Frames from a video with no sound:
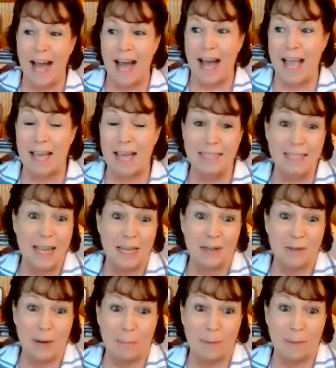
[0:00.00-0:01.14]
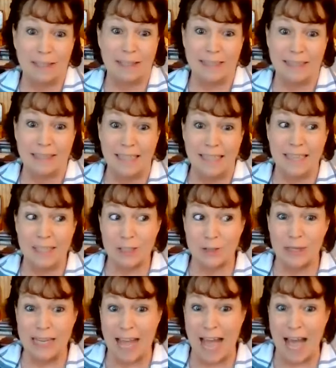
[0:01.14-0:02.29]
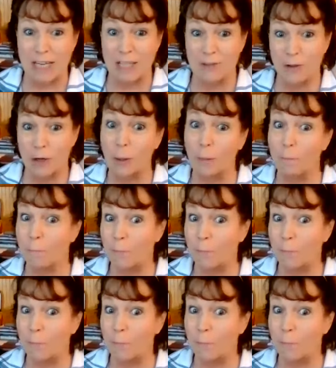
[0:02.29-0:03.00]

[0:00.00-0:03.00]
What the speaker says: I had to take her up a little extra cash for her